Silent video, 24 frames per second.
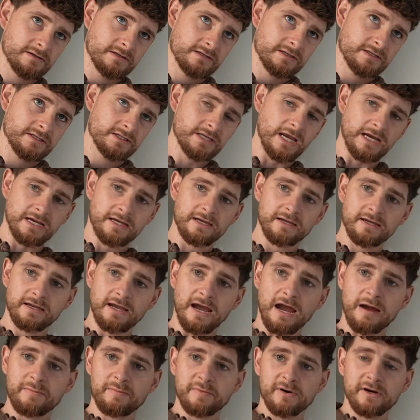second
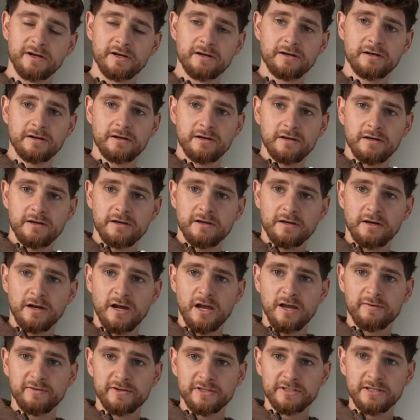camera
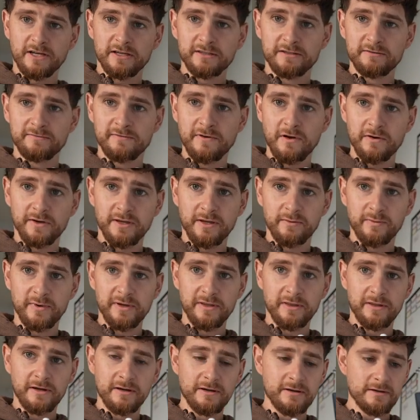I ever started vlogging
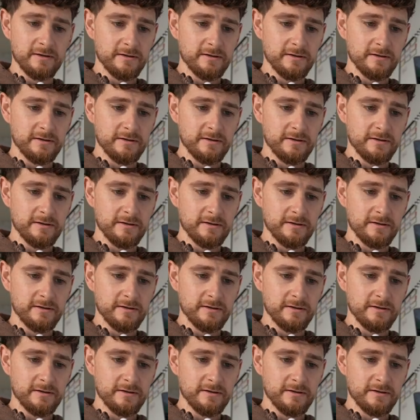with,